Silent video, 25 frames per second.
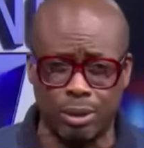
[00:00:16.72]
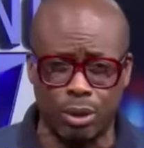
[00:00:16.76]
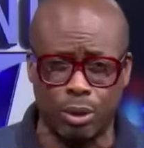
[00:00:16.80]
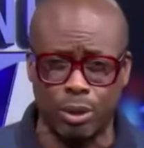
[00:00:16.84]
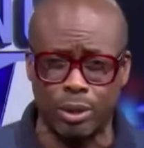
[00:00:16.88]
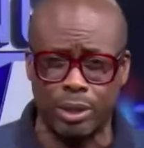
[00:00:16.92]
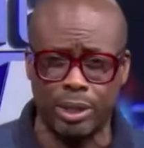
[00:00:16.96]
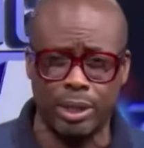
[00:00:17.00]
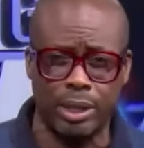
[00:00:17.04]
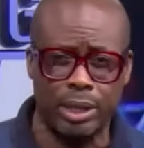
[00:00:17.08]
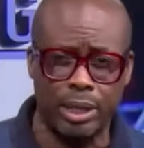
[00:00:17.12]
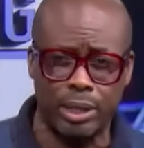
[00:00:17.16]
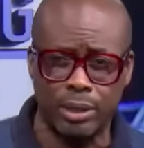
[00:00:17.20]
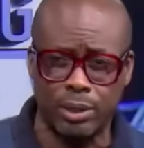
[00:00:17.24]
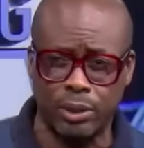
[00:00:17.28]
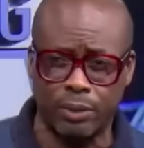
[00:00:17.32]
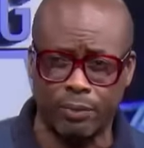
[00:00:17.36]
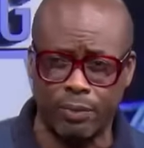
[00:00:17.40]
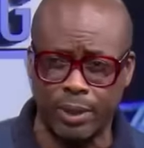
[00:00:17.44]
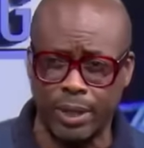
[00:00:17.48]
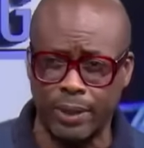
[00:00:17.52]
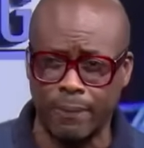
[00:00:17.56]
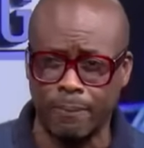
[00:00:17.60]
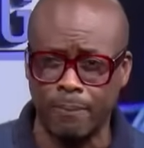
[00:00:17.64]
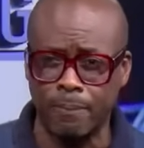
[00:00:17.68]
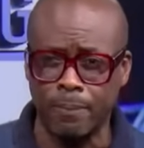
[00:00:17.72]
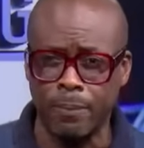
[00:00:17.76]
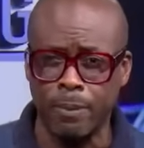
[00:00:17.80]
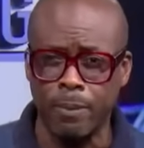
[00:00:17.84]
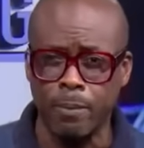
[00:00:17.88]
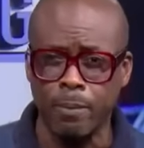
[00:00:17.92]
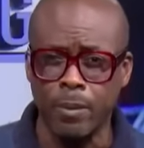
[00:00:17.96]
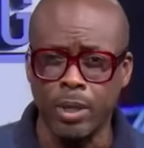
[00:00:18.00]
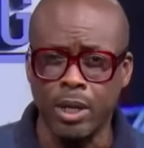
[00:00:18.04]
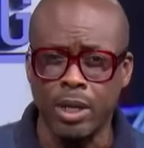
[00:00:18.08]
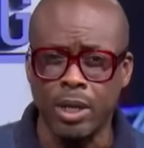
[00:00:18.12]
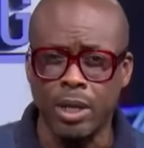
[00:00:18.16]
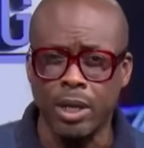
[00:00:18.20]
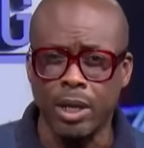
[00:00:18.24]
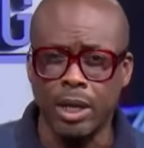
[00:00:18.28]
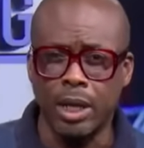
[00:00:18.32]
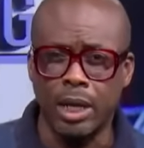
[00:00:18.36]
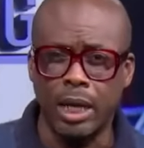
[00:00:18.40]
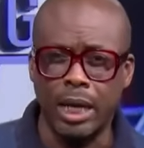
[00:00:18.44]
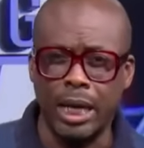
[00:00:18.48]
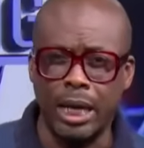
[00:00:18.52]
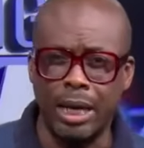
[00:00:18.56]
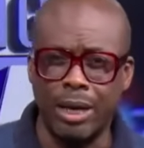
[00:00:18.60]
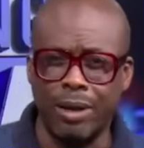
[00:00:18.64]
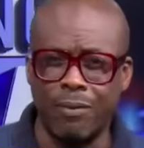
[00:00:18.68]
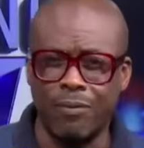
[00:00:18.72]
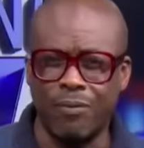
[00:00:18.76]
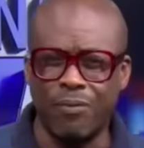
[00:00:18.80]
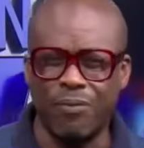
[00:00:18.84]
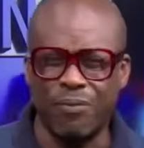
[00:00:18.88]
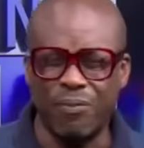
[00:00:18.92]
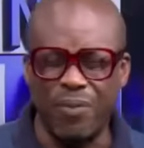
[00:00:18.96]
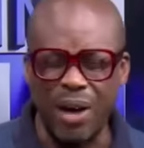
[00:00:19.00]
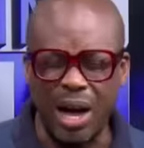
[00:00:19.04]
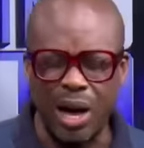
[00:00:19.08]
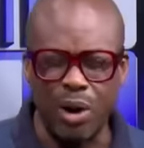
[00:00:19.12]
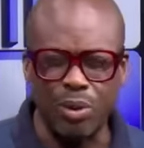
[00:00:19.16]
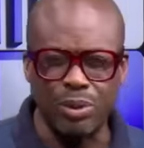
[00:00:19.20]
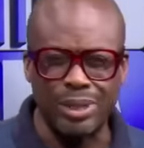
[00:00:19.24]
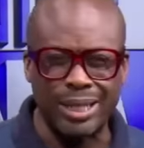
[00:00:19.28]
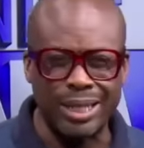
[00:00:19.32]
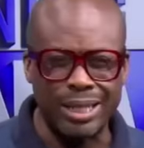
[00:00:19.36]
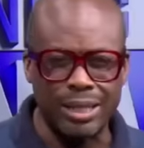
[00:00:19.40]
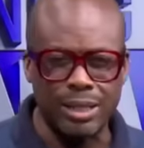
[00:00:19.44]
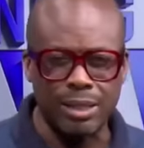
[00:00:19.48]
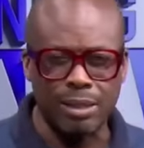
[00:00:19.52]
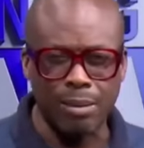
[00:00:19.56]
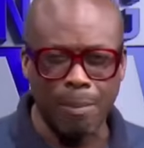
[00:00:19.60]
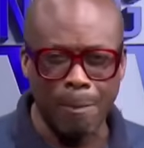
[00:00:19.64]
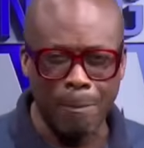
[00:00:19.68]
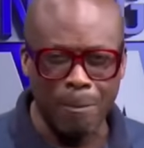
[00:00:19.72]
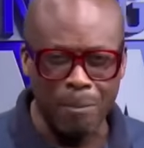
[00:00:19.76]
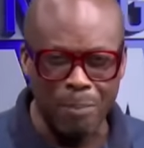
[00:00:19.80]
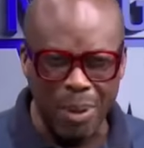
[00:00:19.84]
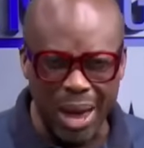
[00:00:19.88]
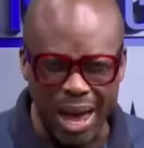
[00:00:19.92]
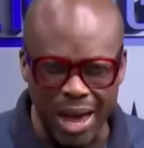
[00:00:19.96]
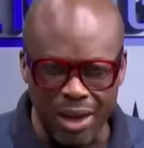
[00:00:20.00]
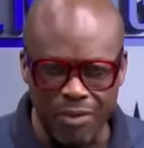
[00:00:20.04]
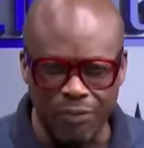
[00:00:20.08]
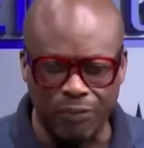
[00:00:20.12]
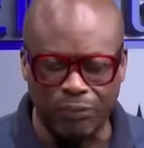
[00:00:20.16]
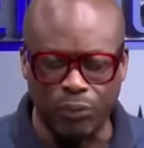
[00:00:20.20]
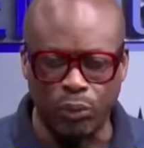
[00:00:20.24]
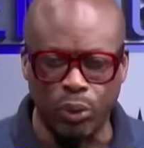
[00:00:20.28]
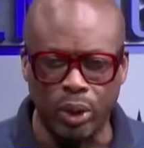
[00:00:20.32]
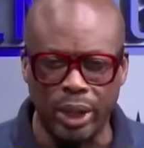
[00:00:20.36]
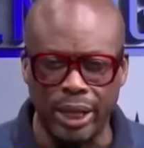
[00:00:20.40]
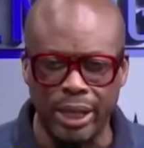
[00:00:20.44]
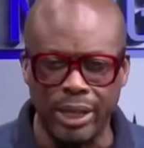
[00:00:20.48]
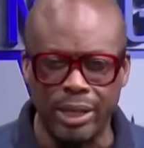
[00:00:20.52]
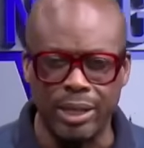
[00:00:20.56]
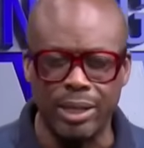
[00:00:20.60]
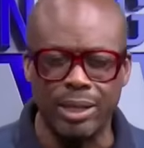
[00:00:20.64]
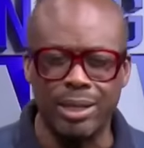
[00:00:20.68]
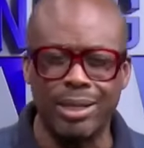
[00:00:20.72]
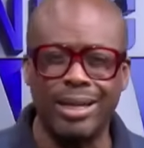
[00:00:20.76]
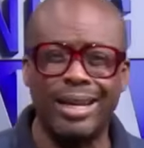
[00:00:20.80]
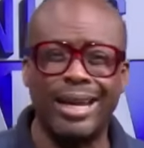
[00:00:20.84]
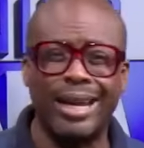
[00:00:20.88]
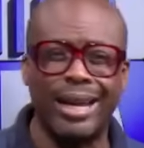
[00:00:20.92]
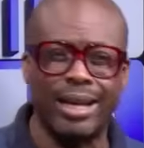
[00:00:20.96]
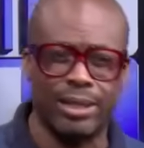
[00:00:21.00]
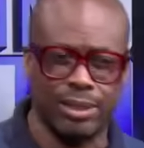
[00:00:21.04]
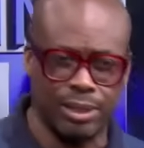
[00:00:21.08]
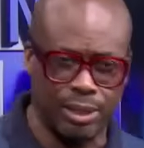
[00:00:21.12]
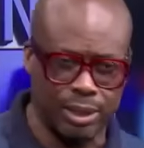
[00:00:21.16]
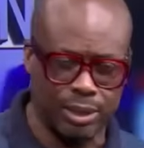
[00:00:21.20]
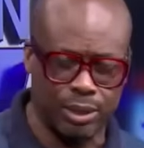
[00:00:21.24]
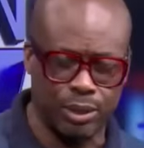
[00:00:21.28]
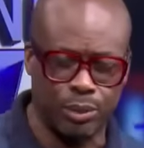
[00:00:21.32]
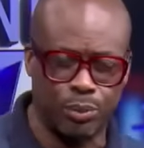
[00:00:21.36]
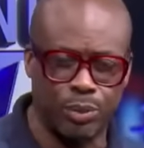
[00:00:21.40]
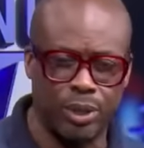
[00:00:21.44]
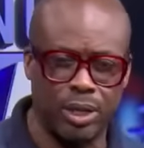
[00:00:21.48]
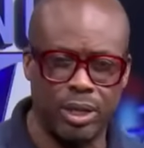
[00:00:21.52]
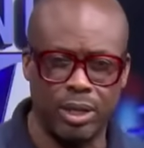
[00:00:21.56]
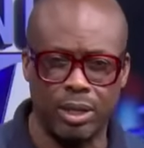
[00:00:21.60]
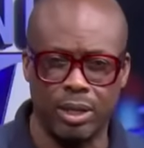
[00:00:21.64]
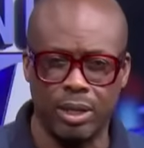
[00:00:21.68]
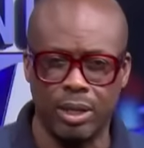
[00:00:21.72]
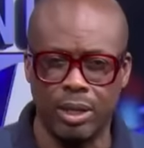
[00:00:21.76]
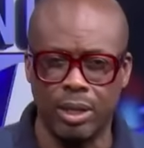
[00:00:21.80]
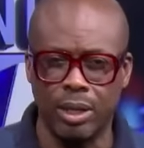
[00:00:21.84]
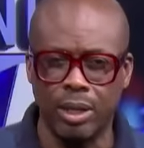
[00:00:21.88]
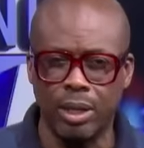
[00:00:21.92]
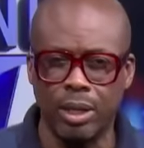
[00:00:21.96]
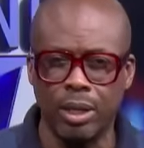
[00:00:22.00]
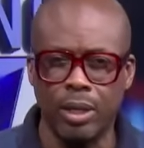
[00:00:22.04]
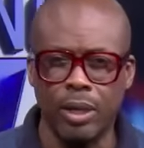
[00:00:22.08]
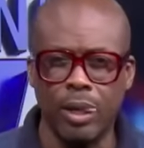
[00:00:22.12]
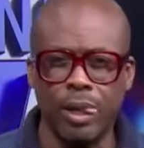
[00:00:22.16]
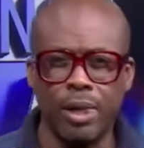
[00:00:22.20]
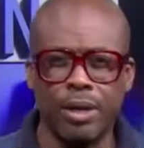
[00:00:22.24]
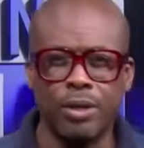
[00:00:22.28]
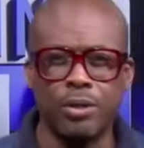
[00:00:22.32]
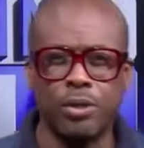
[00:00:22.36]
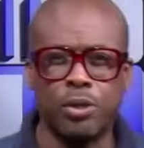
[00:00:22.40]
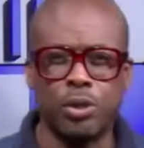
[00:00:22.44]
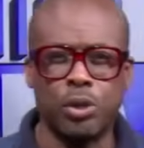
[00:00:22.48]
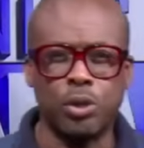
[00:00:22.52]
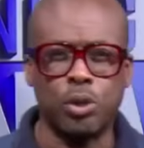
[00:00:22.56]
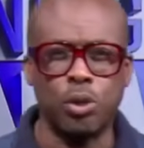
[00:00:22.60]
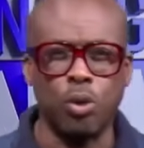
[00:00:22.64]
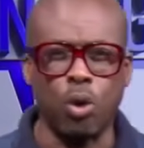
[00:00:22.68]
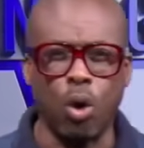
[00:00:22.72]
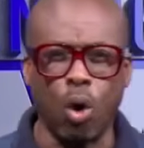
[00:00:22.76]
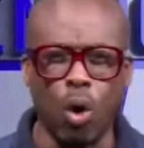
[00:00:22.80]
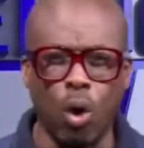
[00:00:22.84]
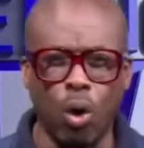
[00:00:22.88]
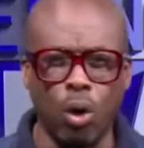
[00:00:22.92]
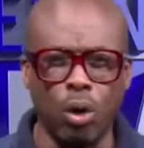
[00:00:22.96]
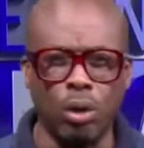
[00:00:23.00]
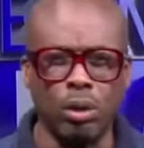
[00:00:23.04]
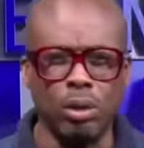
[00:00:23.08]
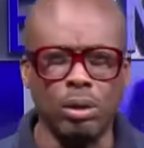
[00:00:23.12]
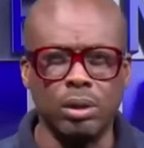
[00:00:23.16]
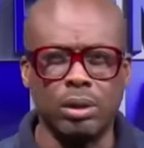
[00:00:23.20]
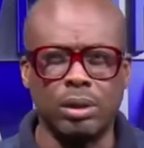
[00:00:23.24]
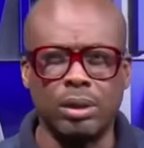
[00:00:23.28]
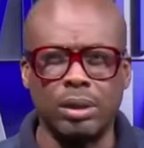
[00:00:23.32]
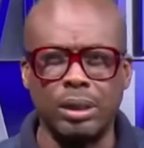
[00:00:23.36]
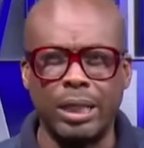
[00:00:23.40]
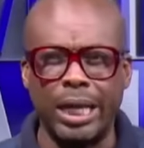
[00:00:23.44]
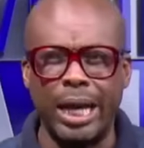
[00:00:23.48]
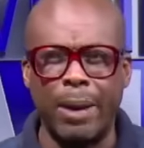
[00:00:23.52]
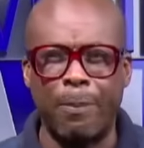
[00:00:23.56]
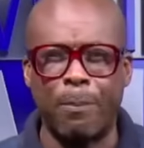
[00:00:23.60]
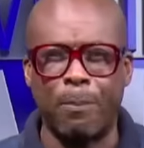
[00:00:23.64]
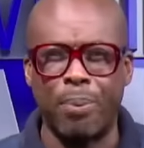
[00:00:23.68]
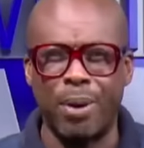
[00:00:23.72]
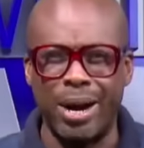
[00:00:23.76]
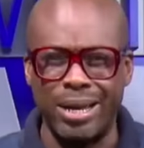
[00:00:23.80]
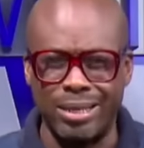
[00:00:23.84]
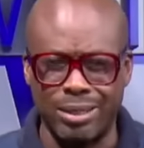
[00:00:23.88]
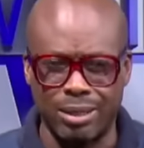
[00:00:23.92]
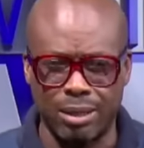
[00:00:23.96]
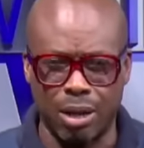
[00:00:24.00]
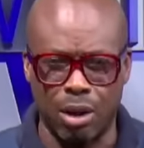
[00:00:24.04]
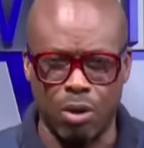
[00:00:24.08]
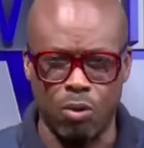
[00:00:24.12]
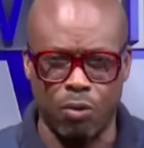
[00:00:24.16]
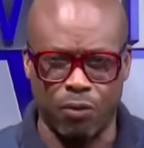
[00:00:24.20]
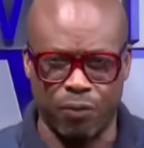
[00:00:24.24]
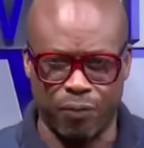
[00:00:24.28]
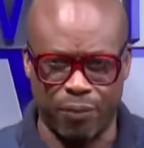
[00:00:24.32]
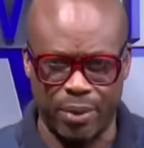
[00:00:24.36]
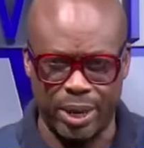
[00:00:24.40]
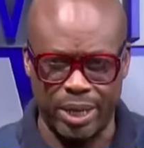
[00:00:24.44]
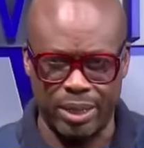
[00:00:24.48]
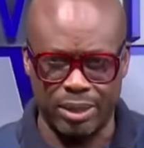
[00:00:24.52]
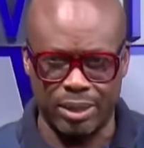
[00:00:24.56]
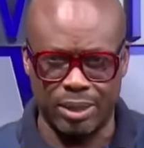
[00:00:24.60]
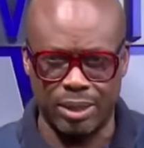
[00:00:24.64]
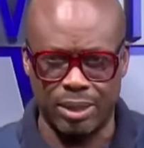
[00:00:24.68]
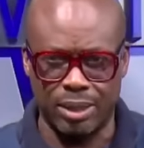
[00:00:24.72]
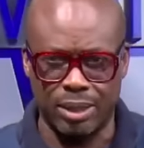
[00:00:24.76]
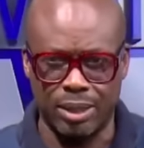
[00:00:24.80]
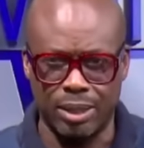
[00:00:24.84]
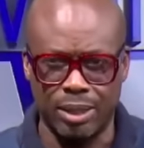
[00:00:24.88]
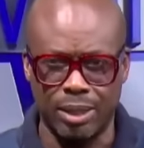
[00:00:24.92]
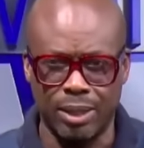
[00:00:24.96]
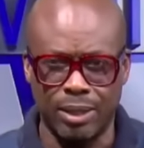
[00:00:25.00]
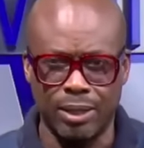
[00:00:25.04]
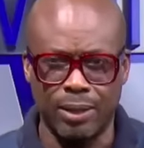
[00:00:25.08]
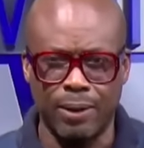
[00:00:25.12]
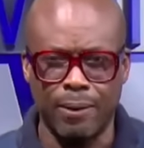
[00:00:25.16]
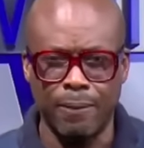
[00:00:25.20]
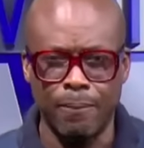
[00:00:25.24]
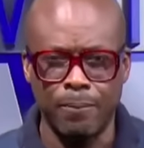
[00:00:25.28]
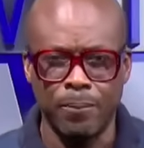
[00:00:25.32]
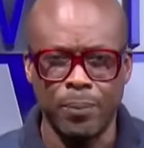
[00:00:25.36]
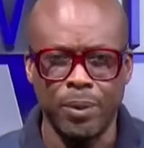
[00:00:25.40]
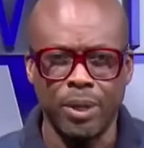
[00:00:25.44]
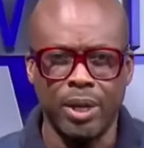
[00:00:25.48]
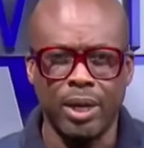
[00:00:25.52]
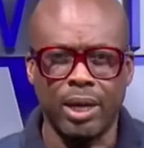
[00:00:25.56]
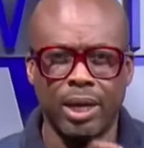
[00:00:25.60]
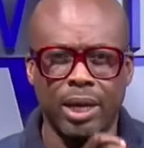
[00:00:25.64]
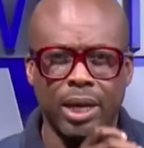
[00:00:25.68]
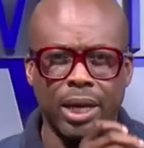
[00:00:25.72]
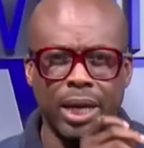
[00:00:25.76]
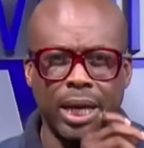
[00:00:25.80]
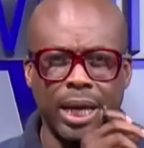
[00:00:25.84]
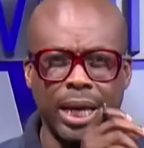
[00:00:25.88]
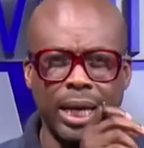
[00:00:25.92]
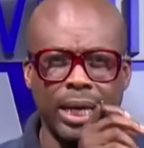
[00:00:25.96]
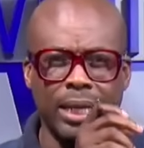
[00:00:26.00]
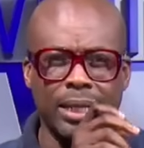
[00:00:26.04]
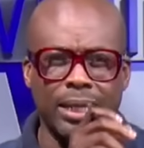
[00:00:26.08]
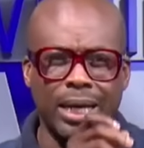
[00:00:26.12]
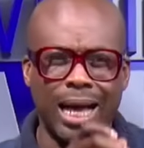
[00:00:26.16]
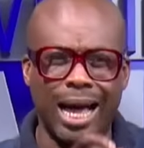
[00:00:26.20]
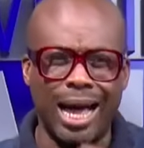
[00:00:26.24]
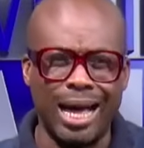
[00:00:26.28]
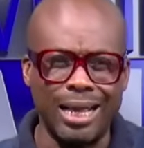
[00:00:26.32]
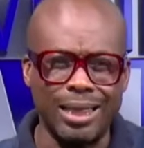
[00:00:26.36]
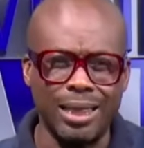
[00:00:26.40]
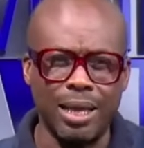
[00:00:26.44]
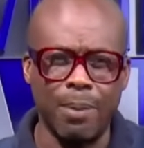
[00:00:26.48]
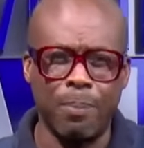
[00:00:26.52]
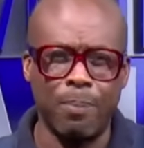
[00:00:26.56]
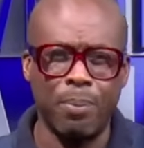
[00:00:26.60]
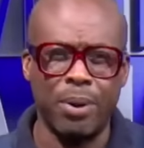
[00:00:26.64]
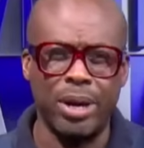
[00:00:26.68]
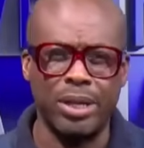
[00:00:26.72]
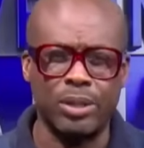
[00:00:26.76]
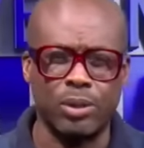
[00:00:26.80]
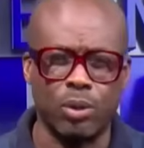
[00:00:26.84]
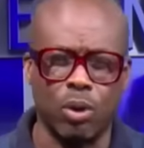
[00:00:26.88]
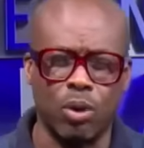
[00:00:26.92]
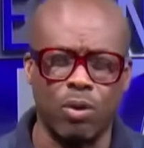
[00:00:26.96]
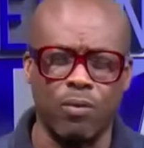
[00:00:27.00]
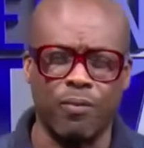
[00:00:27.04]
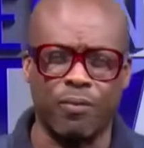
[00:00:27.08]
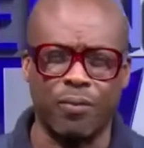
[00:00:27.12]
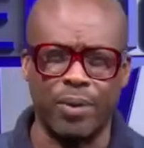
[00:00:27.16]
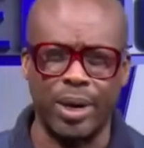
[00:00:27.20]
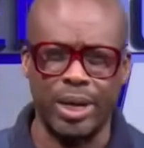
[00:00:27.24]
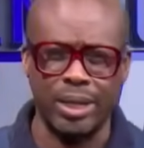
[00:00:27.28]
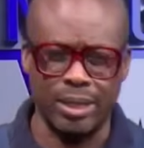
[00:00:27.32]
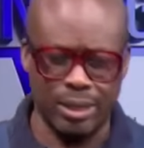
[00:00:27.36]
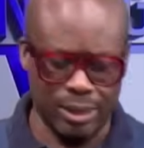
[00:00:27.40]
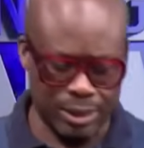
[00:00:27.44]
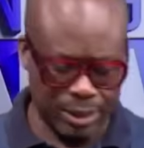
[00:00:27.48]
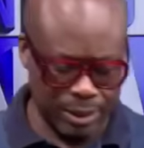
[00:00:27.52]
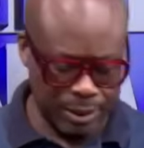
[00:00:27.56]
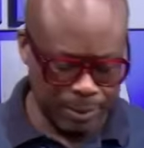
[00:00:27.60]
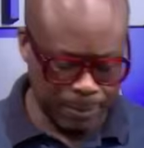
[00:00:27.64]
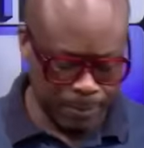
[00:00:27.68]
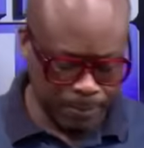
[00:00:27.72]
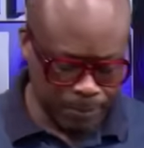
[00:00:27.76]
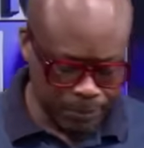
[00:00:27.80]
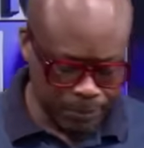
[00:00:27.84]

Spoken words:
odd years of it, found it painfully necessary to hold a press conference. And at the press conference,